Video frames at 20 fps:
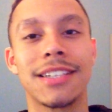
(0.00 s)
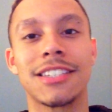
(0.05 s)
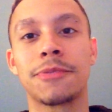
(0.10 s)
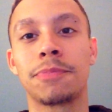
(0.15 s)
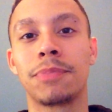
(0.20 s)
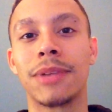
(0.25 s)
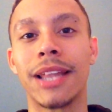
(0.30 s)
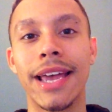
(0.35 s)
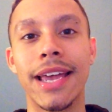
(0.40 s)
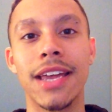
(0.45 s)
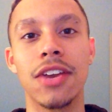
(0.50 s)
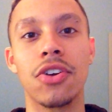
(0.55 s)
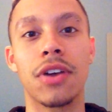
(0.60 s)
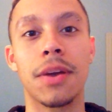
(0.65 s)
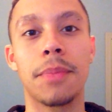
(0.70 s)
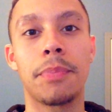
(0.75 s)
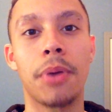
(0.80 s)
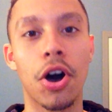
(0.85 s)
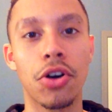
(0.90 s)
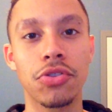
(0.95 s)
displayed
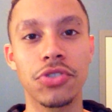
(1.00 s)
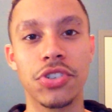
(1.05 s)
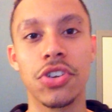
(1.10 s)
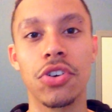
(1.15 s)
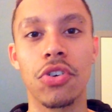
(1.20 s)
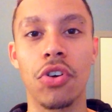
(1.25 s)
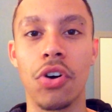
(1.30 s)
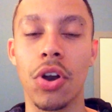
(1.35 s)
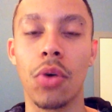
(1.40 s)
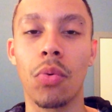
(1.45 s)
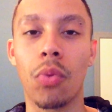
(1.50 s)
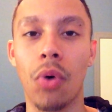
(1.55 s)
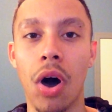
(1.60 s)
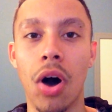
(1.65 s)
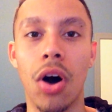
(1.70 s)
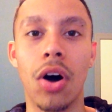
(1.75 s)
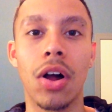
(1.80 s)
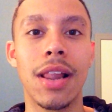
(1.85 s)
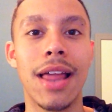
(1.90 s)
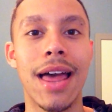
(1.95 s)
on a poster on a
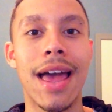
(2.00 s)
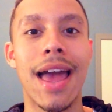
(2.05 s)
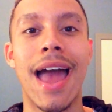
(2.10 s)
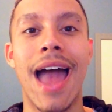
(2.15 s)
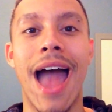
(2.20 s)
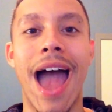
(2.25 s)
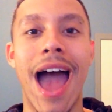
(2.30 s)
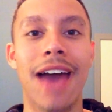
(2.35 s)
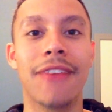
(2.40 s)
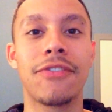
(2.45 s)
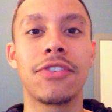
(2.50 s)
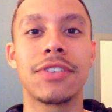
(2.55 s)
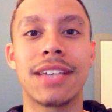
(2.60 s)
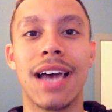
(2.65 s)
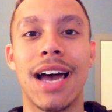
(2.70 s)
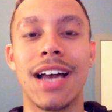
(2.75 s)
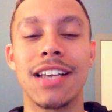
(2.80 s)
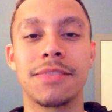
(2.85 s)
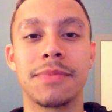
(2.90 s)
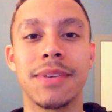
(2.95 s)
wall,
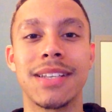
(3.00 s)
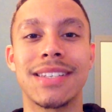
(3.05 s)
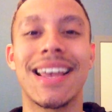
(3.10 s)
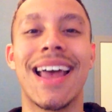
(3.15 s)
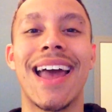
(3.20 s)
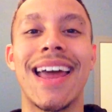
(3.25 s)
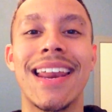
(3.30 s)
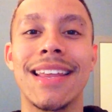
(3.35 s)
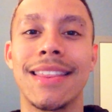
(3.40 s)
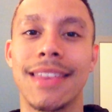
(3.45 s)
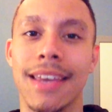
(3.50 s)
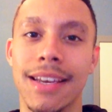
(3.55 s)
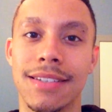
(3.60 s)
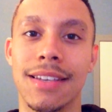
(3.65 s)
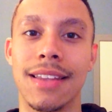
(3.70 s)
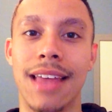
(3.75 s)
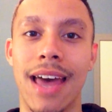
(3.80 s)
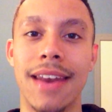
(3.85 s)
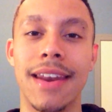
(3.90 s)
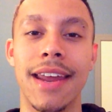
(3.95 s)
advertisements, any things
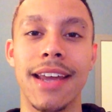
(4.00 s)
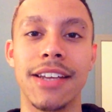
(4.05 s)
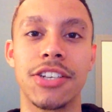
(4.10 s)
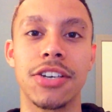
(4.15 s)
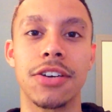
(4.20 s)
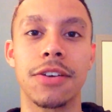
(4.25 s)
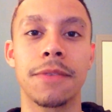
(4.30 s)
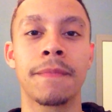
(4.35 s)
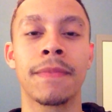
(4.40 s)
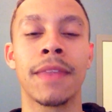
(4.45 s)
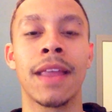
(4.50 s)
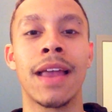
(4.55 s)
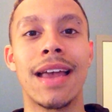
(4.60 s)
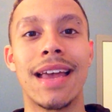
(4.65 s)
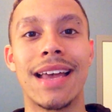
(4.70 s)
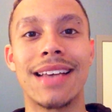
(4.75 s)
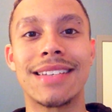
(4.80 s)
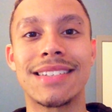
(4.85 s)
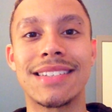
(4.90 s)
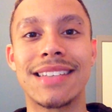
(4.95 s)
of that nature.
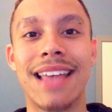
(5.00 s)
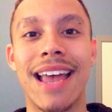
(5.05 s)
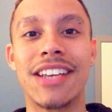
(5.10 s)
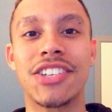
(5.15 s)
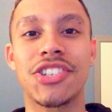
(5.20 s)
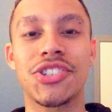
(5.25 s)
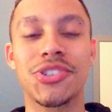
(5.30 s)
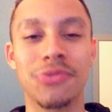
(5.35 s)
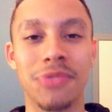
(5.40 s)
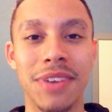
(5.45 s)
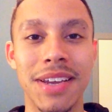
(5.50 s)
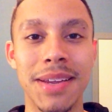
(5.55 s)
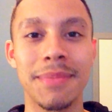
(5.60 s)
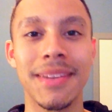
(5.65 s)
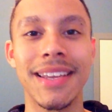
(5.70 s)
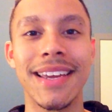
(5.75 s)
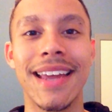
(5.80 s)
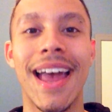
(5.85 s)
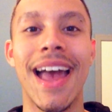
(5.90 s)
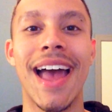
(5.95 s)
This is
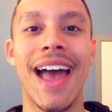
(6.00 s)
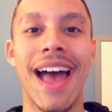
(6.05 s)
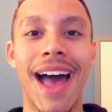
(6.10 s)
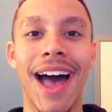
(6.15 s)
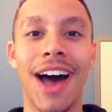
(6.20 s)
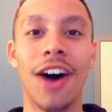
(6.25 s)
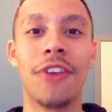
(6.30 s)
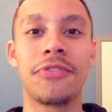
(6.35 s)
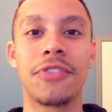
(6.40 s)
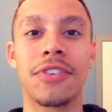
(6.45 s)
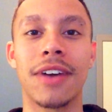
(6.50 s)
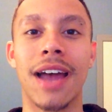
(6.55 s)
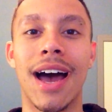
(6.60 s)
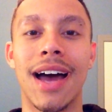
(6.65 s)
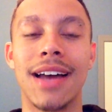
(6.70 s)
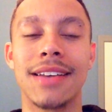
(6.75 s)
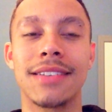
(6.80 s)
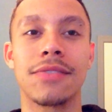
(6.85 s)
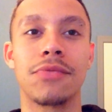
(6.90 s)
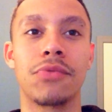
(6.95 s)
extremely helpful,
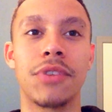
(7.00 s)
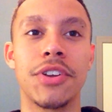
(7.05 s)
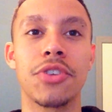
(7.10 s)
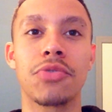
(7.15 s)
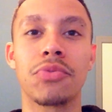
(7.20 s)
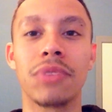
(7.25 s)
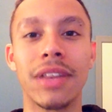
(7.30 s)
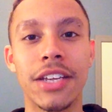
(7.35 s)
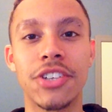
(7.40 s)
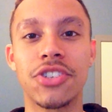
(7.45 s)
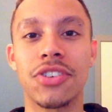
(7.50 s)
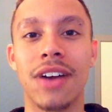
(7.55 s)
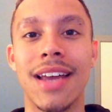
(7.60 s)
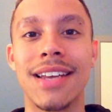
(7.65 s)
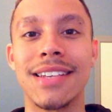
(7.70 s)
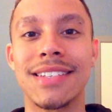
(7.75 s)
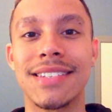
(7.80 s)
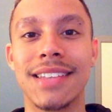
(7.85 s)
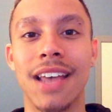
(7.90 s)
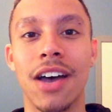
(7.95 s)
guys, when you're really
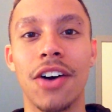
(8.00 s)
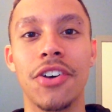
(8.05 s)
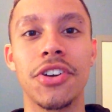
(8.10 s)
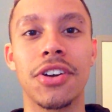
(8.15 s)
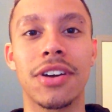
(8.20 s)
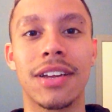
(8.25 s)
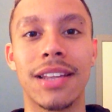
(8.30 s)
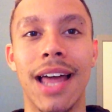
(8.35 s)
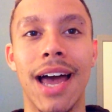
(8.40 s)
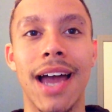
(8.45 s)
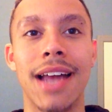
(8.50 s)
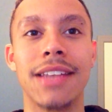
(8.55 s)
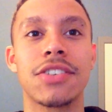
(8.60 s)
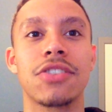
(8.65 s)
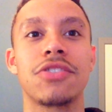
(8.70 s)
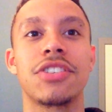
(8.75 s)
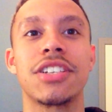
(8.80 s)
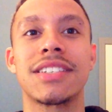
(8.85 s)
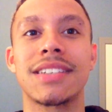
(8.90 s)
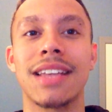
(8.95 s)
trying to sell your clients
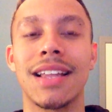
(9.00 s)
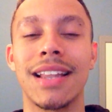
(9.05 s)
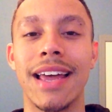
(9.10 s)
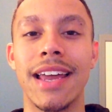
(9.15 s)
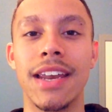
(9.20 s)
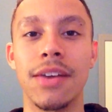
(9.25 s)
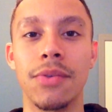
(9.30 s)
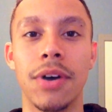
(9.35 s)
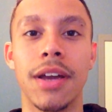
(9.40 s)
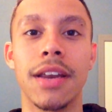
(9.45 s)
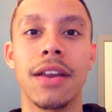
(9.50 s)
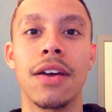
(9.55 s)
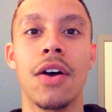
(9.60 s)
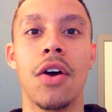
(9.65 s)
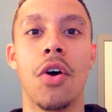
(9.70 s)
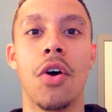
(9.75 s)
or just sell anyone